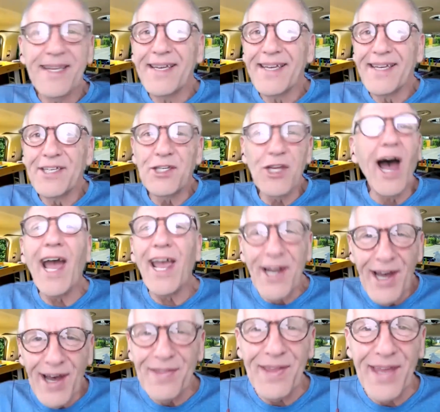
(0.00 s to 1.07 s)
shine
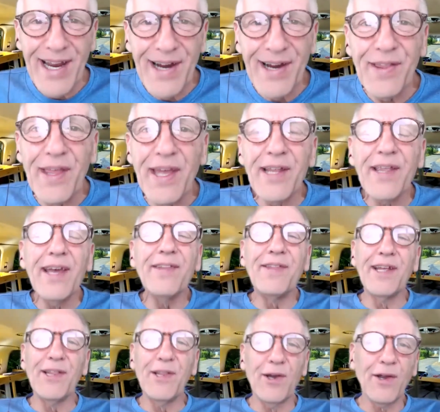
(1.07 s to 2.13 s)
on there and
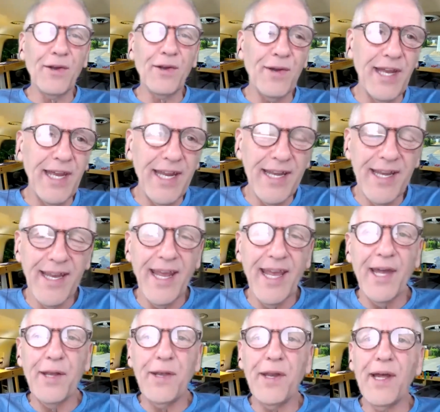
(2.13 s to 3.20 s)
they looked great.
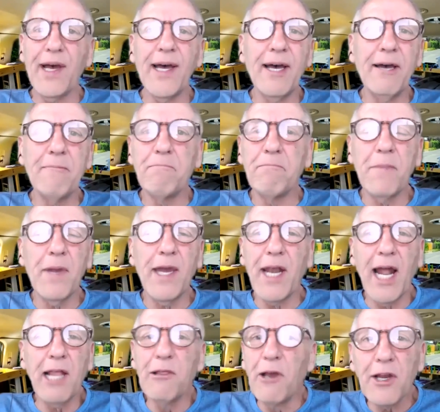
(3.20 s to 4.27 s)
And
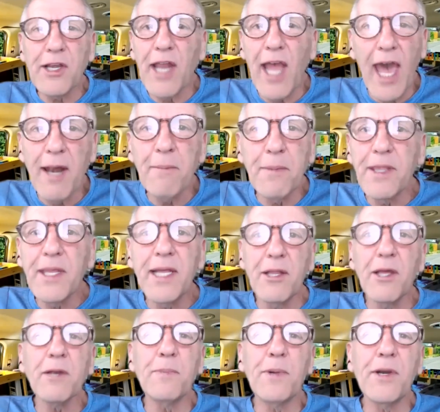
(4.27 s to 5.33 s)
I looked at them and they
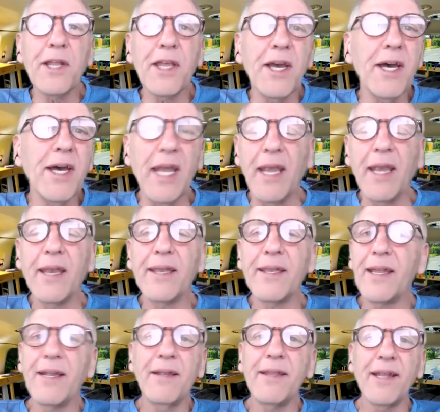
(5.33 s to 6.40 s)
looked pretty good.
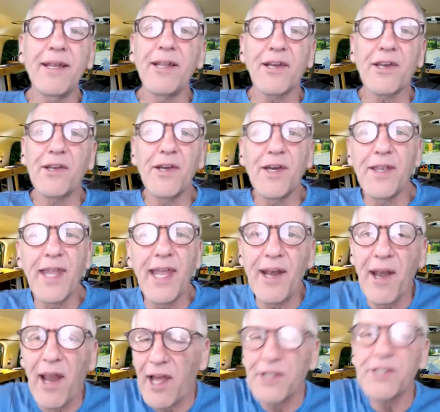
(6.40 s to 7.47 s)
They looked good and they
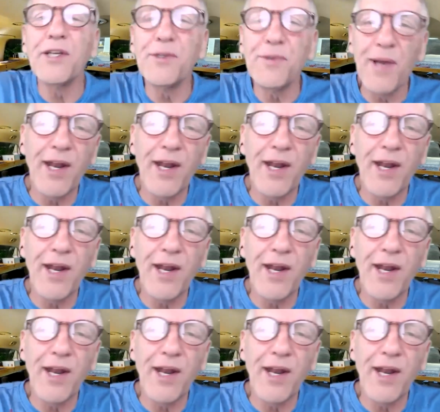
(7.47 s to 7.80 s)
had lots of tread